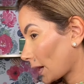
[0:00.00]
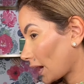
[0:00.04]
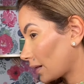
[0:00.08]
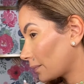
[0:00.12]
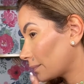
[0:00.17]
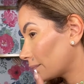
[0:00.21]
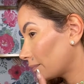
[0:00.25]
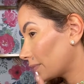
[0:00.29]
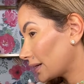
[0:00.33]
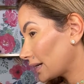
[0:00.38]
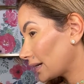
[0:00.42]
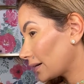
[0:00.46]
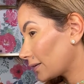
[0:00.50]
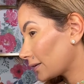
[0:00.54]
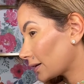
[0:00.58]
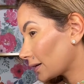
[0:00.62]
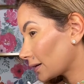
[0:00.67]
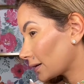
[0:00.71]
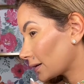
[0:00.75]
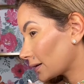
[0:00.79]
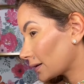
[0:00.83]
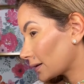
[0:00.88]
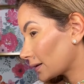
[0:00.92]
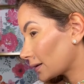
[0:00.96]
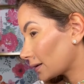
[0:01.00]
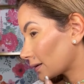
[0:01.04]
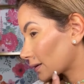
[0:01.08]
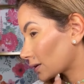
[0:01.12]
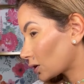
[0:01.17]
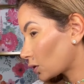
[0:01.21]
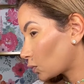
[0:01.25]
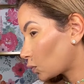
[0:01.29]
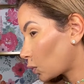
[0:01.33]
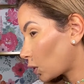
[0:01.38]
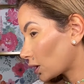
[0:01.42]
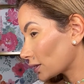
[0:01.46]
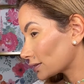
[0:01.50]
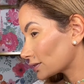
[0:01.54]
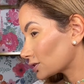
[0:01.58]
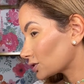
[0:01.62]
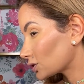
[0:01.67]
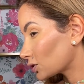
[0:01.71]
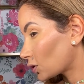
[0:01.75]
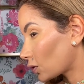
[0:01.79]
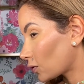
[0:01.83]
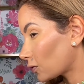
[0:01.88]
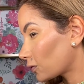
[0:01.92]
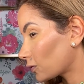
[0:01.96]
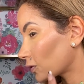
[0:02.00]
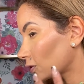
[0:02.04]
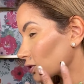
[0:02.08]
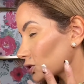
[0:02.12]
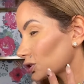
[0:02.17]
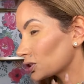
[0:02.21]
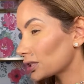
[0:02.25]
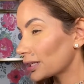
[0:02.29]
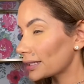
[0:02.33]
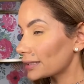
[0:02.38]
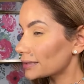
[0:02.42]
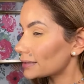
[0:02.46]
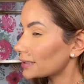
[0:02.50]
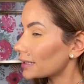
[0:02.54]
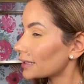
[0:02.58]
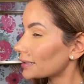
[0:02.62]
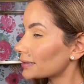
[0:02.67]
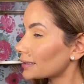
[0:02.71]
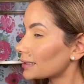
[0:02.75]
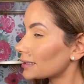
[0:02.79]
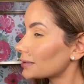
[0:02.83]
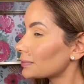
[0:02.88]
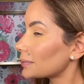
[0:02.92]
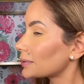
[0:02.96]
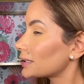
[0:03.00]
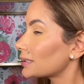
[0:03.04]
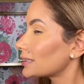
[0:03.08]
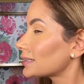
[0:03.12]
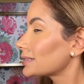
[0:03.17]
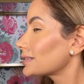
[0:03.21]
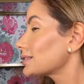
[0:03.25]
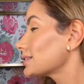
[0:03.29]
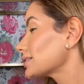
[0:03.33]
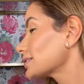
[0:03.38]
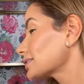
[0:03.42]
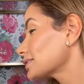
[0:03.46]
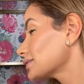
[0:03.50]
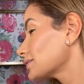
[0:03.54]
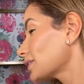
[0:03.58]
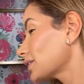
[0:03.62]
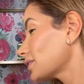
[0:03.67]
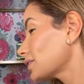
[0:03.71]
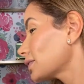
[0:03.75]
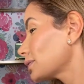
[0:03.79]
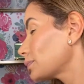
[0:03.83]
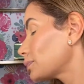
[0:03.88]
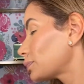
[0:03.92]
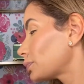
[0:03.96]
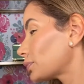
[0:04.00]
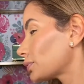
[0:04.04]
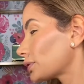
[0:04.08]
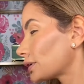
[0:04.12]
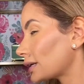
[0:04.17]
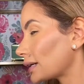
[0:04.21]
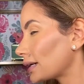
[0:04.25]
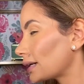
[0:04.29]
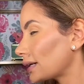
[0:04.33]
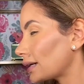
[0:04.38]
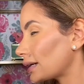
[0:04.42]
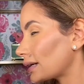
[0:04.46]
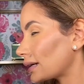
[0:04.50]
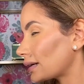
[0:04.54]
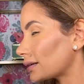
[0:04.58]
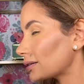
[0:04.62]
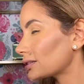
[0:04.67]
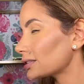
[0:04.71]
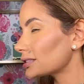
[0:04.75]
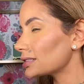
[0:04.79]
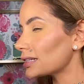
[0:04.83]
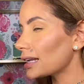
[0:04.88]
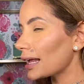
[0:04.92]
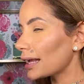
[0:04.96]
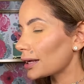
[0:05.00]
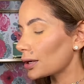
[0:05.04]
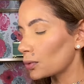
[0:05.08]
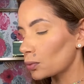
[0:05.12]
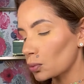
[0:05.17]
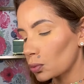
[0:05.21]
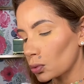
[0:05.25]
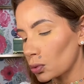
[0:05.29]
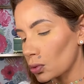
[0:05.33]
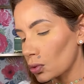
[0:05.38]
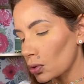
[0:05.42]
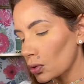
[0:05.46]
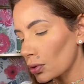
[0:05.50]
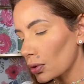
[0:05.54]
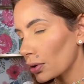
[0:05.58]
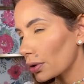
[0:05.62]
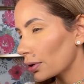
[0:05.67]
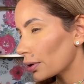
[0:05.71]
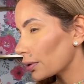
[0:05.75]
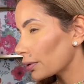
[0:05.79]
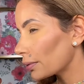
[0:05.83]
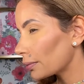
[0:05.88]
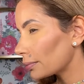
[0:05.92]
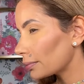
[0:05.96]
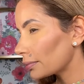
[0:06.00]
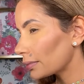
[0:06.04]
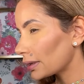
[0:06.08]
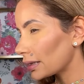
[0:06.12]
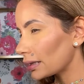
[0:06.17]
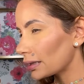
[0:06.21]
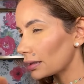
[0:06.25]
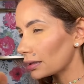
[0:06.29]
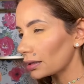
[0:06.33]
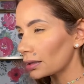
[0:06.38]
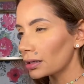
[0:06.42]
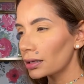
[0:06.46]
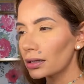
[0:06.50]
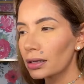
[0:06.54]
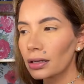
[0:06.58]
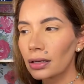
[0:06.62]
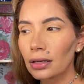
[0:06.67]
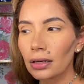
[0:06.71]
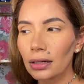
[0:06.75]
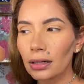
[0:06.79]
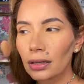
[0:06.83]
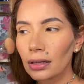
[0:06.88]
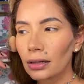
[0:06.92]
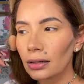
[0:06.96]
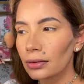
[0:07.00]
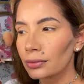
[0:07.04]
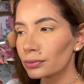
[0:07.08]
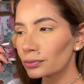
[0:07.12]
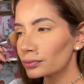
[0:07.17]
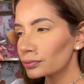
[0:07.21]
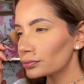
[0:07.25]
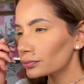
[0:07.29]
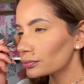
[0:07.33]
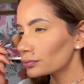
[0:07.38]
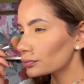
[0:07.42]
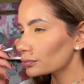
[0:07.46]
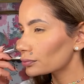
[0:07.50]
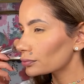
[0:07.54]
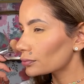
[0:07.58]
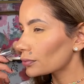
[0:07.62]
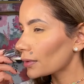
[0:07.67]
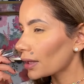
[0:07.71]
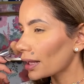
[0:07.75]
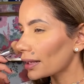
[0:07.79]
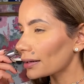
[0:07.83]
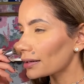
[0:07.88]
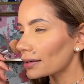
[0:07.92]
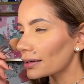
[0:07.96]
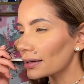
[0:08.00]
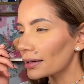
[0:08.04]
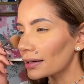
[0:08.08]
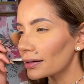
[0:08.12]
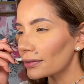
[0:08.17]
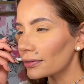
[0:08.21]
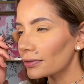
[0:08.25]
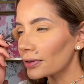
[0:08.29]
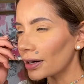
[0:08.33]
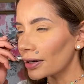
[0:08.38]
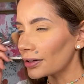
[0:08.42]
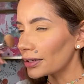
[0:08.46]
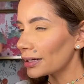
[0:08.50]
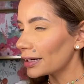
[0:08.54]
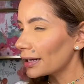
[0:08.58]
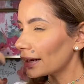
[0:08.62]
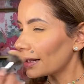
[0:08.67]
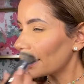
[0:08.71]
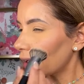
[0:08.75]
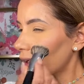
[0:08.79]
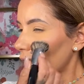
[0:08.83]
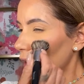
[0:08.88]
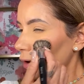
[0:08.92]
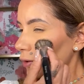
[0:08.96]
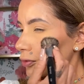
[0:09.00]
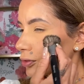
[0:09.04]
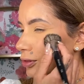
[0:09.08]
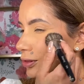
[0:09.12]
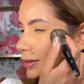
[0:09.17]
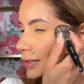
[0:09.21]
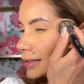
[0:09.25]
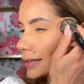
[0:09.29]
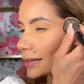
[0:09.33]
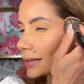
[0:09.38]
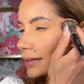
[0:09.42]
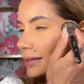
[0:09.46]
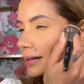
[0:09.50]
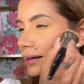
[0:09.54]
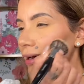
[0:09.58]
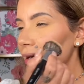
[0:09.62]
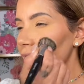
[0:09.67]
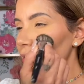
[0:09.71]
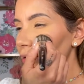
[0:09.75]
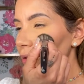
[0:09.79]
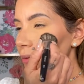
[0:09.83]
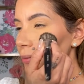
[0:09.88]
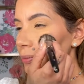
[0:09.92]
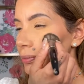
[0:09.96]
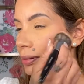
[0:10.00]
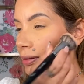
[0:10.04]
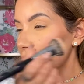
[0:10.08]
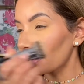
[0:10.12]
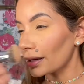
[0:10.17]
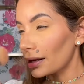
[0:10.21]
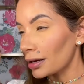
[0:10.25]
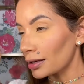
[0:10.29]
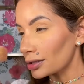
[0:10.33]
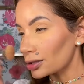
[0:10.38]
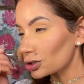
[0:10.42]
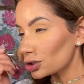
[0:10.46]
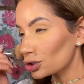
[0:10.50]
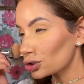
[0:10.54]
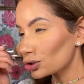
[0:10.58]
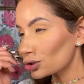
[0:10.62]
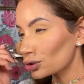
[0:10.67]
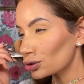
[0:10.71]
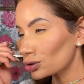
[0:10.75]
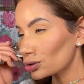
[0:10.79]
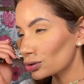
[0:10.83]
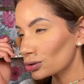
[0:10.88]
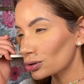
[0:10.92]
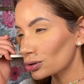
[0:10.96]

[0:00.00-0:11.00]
been one to go for shades like this, but this looks very pretty. It looks like warm and like a very healthy kind of blush.